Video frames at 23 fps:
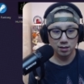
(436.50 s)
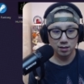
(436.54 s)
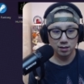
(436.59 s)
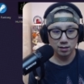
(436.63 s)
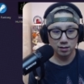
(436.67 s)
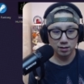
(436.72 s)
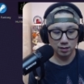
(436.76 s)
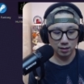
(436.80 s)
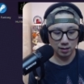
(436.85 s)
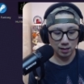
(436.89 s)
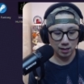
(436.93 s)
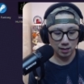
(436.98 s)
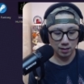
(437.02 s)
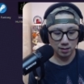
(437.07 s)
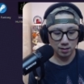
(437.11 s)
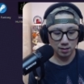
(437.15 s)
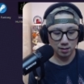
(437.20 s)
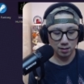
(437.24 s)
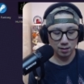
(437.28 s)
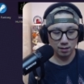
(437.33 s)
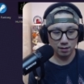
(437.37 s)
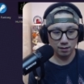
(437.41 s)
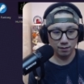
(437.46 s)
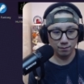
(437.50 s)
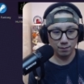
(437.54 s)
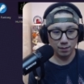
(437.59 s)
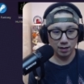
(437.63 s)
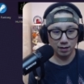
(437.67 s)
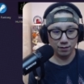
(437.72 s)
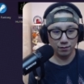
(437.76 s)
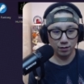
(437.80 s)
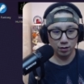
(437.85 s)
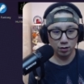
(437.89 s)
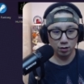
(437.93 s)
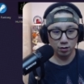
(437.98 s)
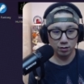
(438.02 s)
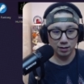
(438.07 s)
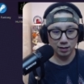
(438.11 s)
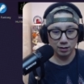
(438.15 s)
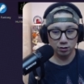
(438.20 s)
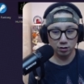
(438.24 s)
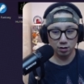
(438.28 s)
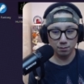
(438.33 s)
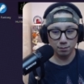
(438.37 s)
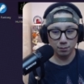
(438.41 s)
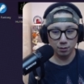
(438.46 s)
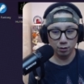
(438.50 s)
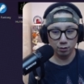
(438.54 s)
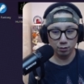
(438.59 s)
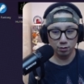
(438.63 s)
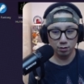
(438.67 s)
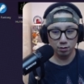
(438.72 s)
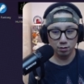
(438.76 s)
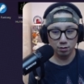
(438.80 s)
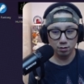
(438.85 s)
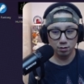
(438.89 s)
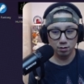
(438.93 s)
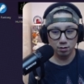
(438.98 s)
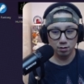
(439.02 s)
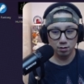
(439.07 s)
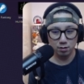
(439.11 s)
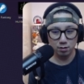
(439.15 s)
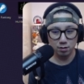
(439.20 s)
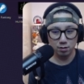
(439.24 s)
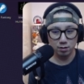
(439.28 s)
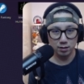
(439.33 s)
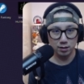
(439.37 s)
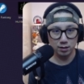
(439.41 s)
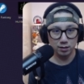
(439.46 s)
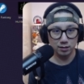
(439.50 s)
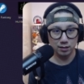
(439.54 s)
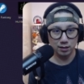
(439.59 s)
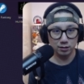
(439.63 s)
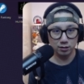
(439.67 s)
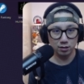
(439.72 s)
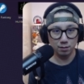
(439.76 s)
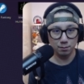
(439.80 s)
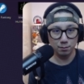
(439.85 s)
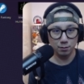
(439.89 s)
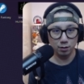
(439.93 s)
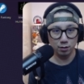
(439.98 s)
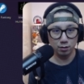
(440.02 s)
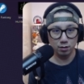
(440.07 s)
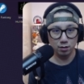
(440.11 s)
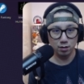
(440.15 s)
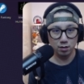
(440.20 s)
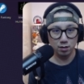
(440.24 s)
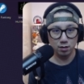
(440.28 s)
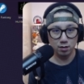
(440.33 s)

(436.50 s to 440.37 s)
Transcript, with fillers: See that? If I if I go desktop mode, use desktop mode.